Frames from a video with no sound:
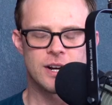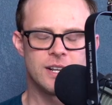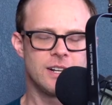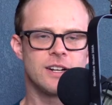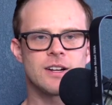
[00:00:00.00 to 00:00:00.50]
right?
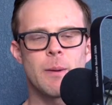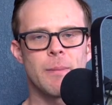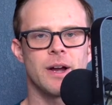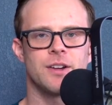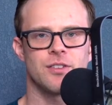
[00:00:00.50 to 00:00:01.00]
It, it
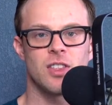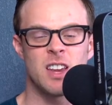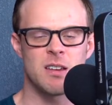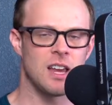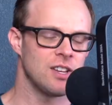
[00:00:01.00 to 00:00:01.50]
combines
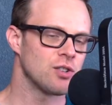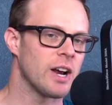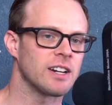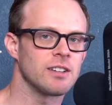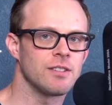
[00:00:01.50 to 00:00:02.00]
the
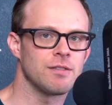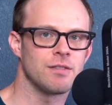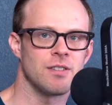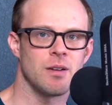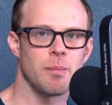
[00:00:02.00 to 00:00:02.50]

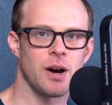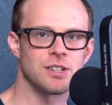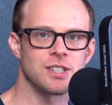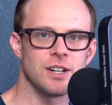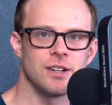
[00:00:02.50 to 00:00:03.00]
interactive
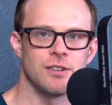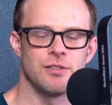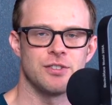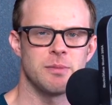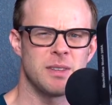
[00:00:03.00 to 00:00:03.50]
part
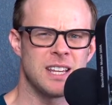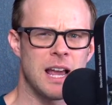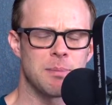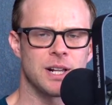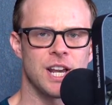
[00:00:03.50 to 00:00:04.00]
of some of
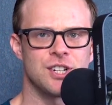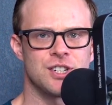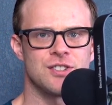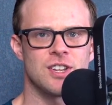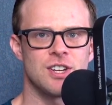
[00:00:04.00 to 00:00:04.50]
the
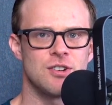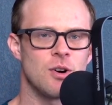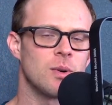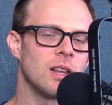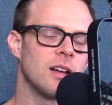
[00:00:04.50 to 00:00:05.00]
applications that you
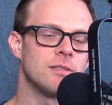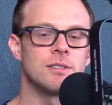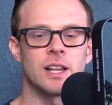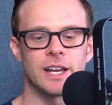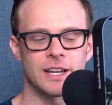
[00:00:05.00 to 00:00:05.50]
know and
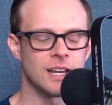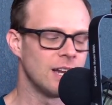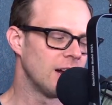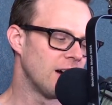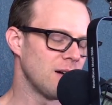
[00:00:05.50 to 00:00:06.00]
love, like
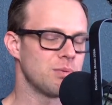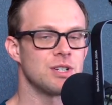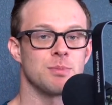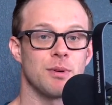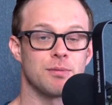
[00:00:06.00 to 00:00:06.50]
uh,
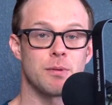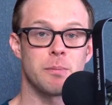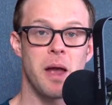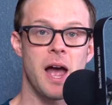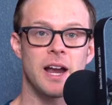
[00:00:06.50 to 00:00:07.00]
Principle for
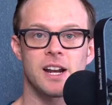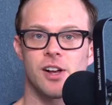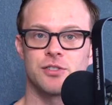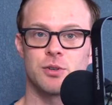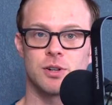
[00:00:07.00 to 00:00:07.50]
Mac. It
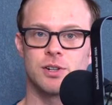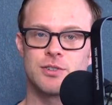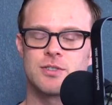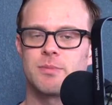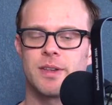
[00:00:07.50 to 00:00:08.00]
also
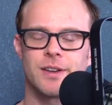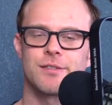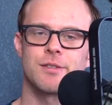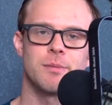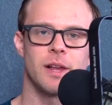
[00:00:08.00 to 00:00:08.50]
includes some things
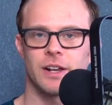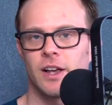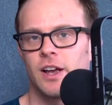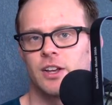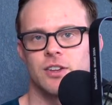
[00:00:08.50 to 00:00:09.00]
from like
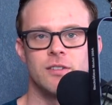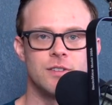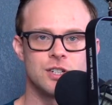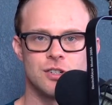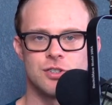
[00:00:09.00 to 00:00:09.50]

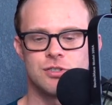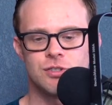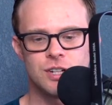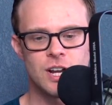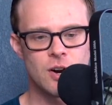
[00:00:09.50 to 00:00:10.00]
InVision
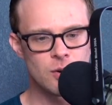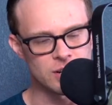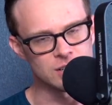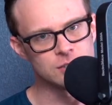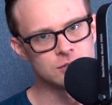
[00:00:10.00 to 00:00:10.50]
Studio. It
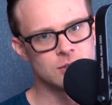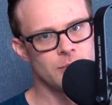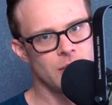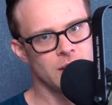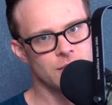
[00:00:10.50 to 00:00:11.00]
includes
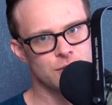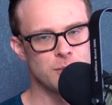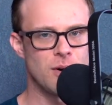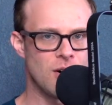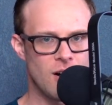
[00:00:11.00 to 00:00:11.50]
some things
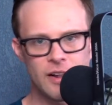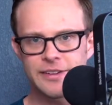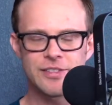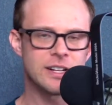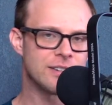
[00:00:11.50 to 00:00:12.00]
from all
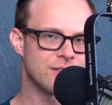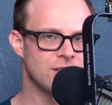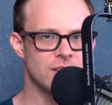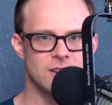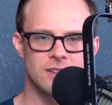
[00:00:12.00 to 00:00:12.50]
of the
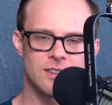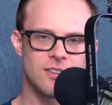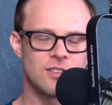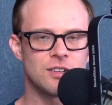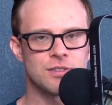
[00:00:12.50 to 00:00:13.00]
different
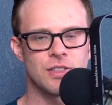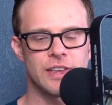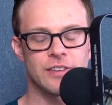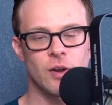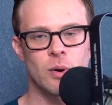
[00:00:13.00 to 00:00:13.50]
these different
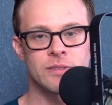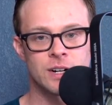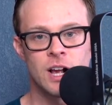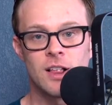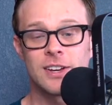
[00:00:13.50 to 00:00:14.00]
things.
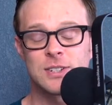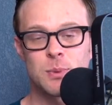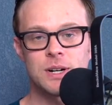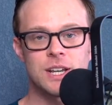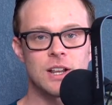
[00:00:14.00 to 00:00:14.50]
However, there's
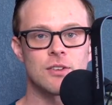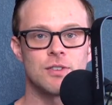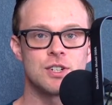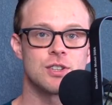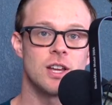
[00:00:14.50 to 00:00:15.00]
one killer
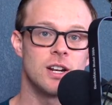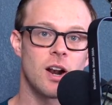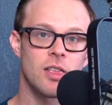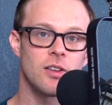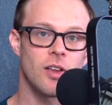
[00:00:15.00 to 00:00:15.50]
feature that none
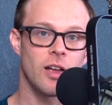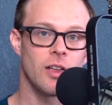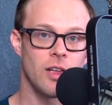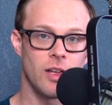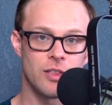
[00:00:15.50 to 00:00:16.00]
of these
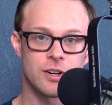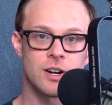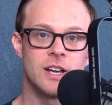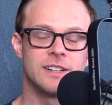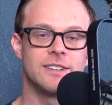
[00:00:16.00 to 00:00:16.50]
uh, other
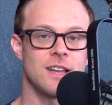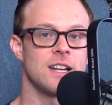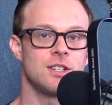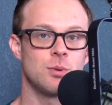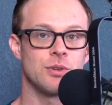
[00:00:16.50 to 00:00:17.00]

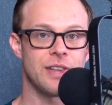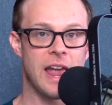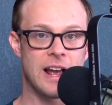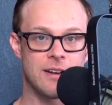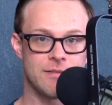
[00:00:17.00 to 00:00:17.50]
design tools
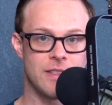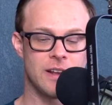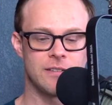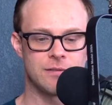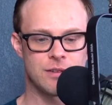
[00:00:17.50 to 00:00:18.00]
have
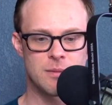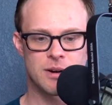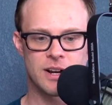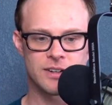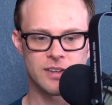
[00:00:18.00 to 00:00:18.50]
that
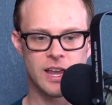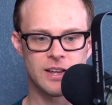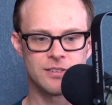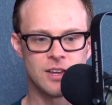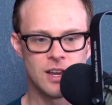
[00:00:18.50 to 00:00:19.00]
FramerX
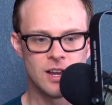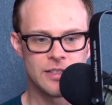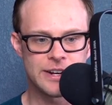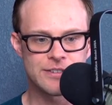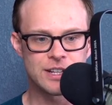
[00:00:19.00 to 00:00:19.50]
has
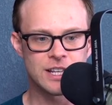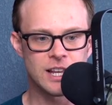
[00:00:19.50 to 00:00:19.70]
that I really